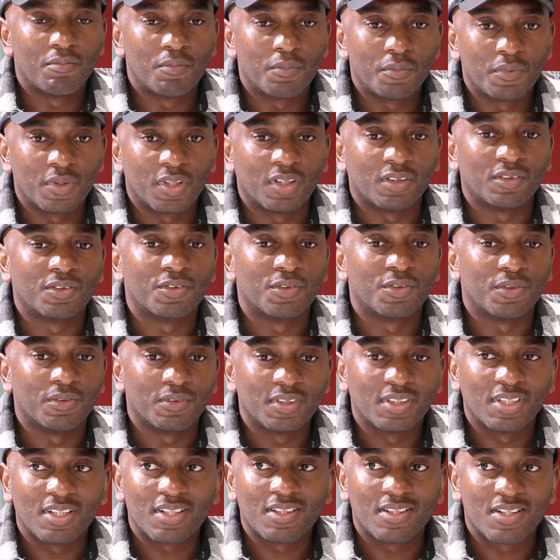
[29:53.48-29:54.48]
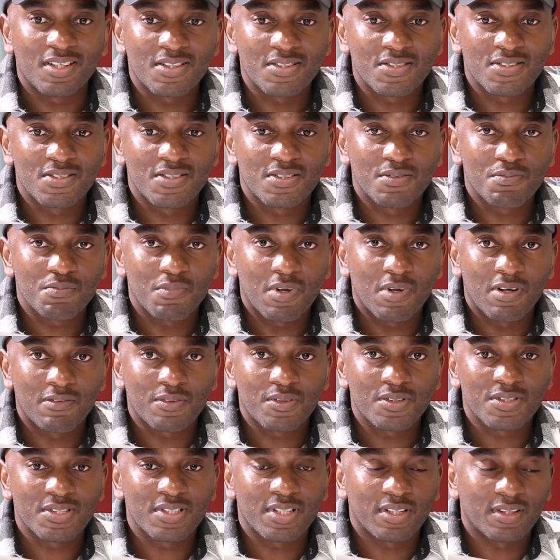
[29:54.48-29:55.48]
Yeah, true. I've
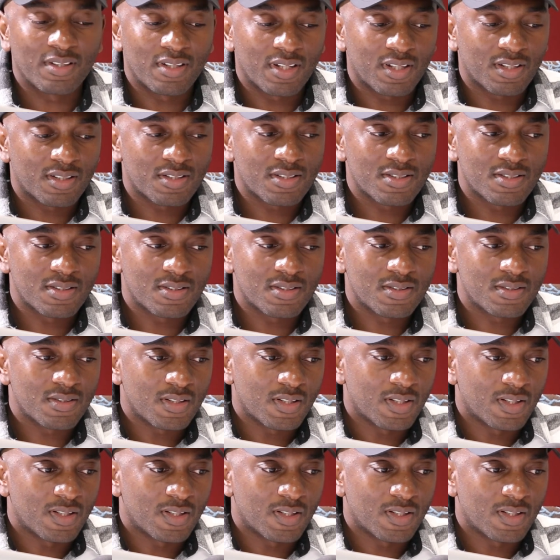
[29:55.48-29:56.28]
always said that